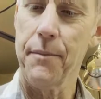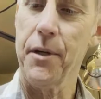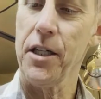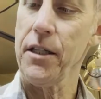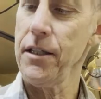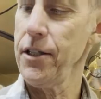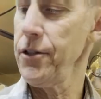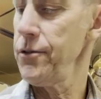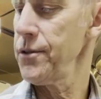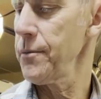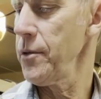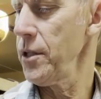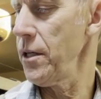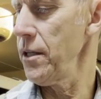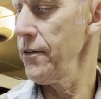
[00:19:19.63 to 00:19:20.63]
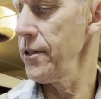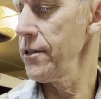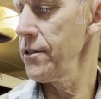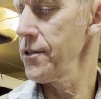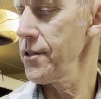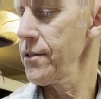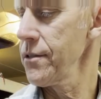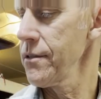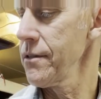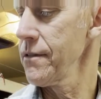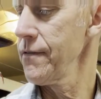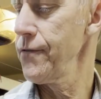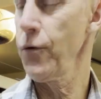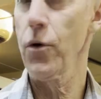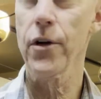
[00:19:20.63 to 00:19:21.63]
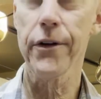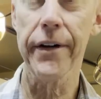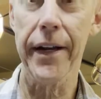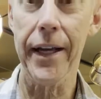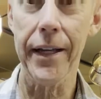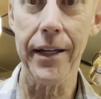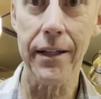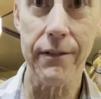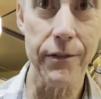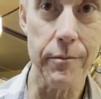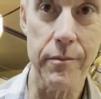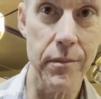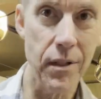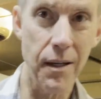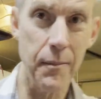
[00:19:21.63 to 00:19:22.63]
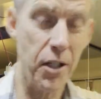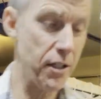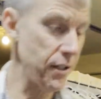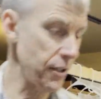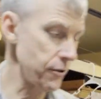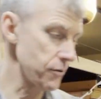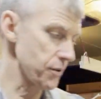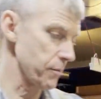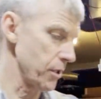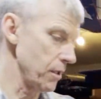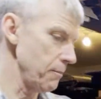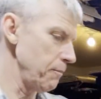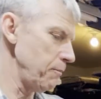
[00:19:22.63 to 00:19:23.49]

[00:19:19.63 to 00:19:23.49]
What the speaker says: I'm not going to use them all. There's 480 of them. I'm not going to use them all,